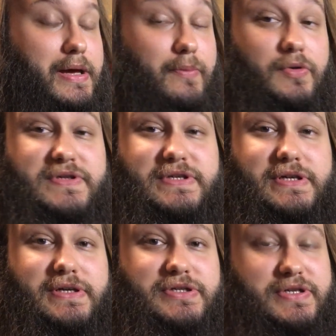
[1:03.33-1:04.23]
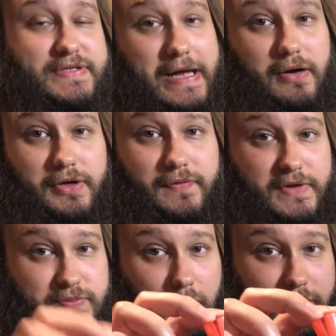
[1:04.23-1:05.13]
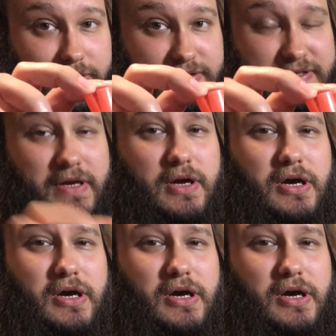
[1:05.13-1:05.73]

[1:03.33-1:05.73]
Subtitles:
and we'll see just how good this wad is.